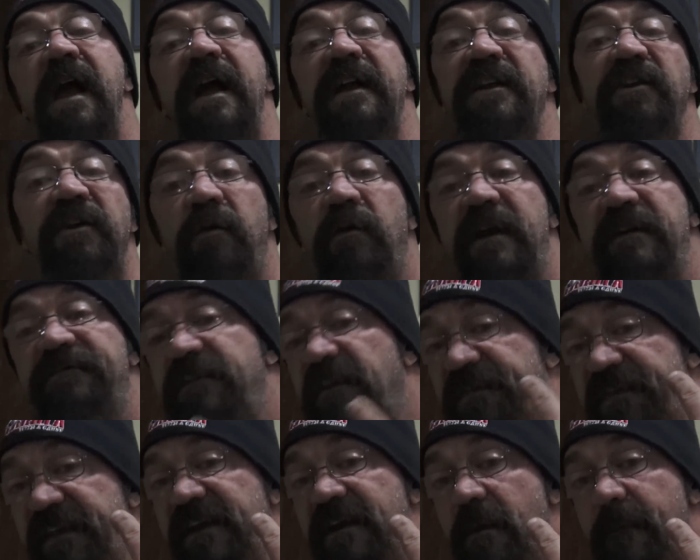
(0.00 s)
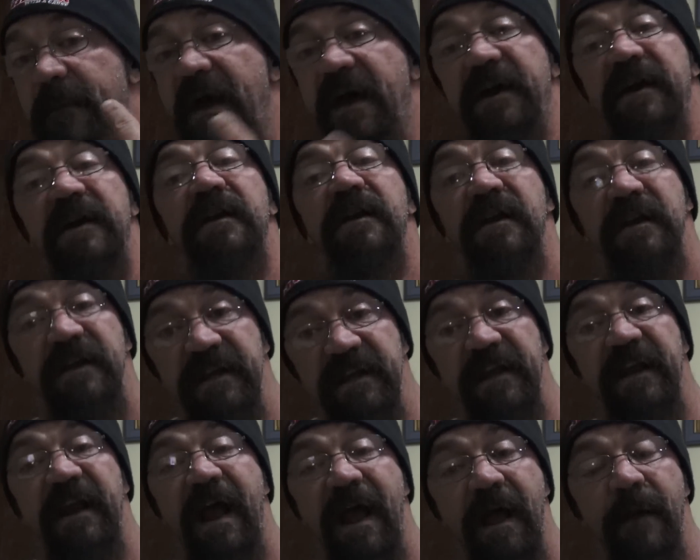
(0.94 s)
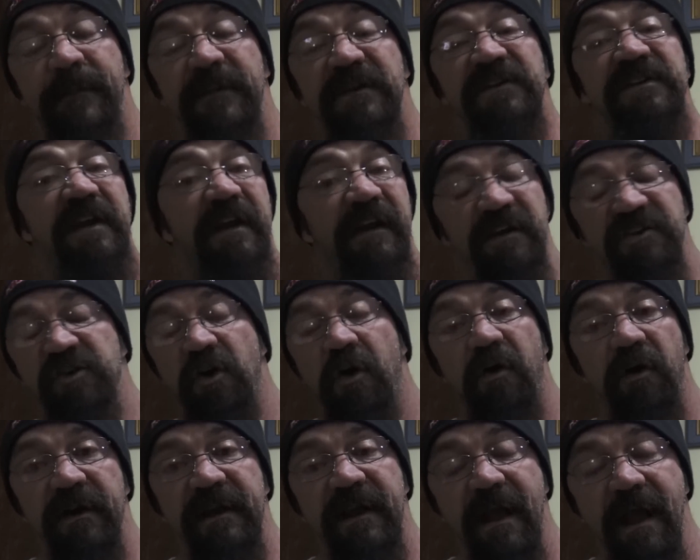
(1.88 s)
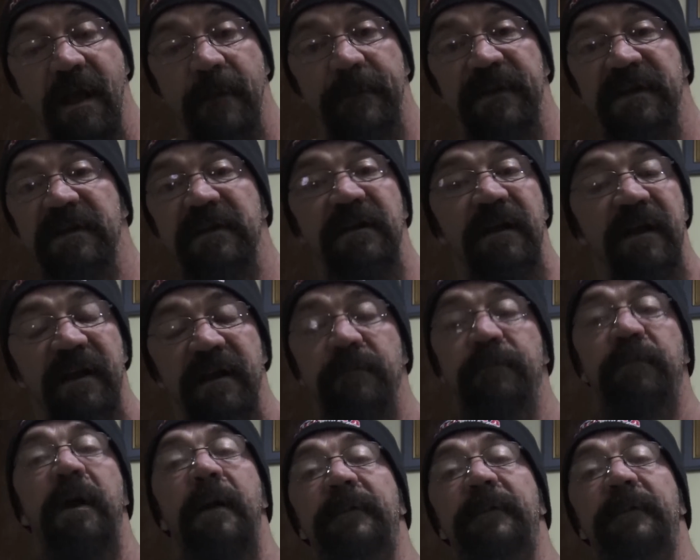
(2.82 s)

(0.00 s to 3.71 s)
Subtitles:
And you don't have to think about it. It happens, and it's already happening, and it